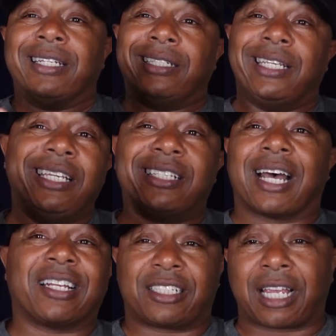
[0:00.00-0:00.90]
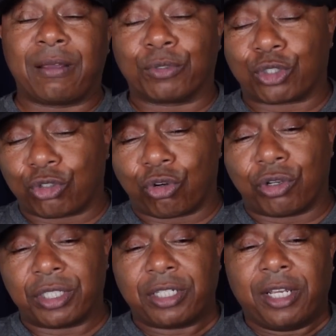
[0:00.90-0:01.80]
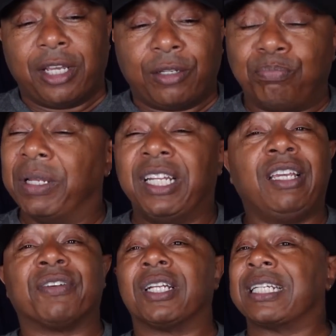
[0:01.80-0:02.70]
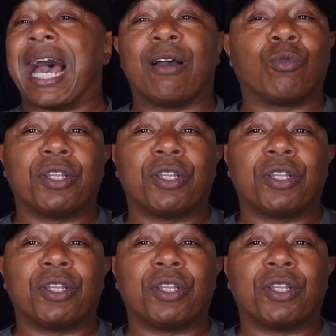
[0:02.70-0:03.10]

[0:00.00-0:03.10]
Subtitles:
these are the type of stories, believe it or not,